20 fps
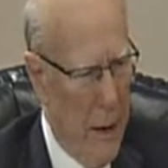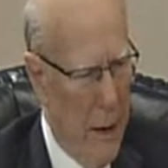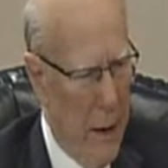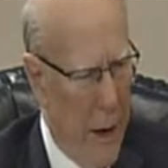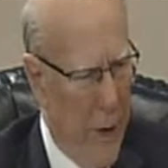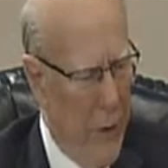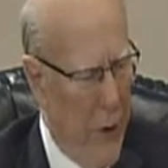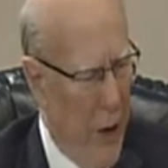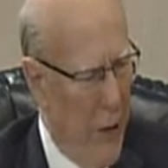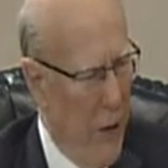
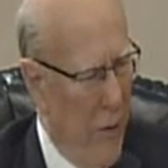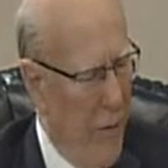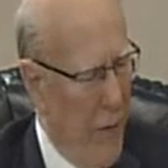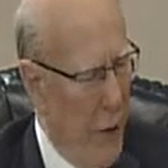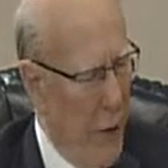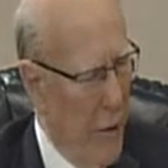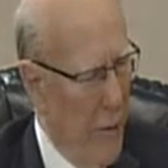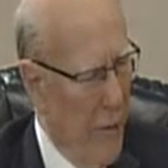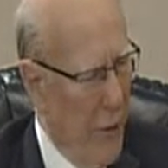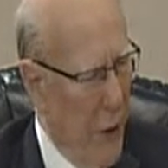I think they
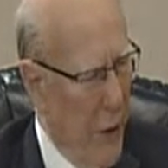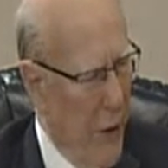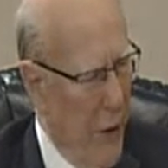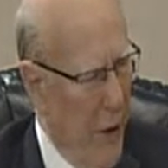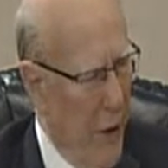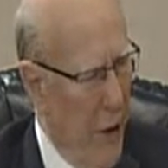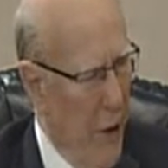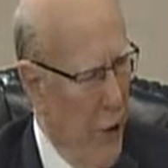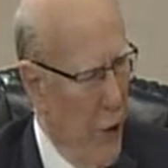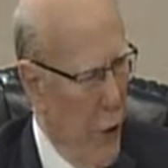feel very
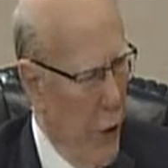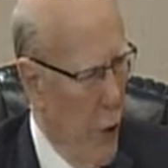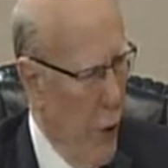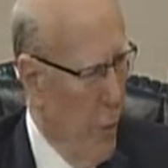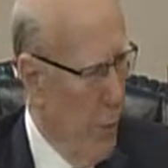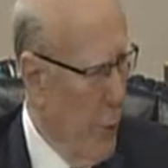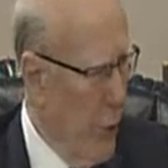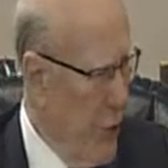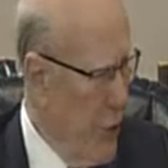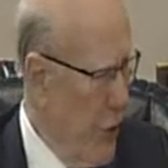
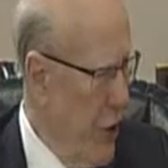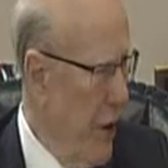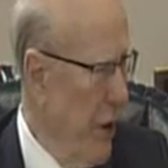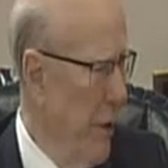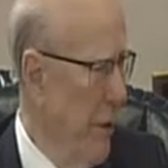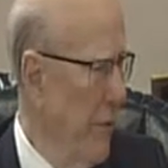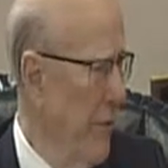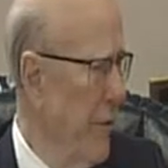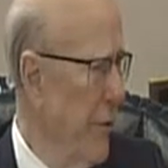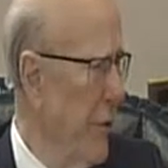
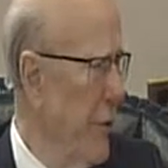underappreciated for